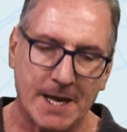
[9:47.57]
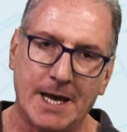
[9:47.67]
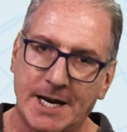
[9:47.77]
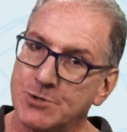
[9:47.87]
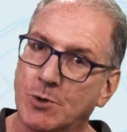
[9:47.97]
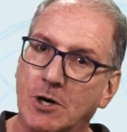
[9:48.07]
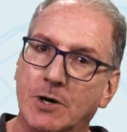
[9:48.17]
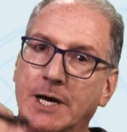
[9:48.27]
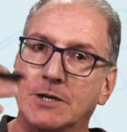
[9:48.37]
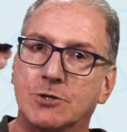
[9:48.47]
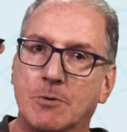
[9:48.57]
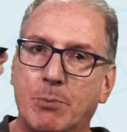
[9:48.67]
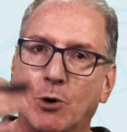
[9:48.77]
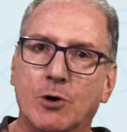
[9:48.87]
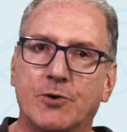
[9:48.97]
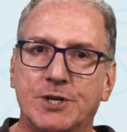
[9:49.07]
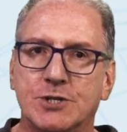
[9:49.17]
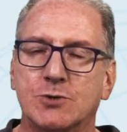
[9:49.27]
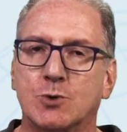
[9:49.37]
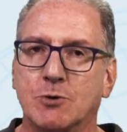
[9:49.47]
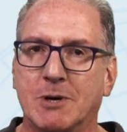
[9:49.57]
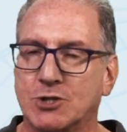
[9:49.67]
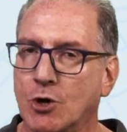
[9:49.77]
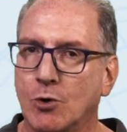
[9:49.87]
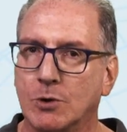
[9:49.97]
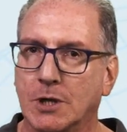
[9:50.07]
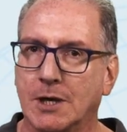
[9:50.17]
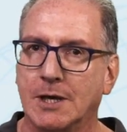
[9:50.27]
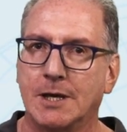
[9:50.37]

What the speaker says: And as we go again to the polar regions, which are much colder,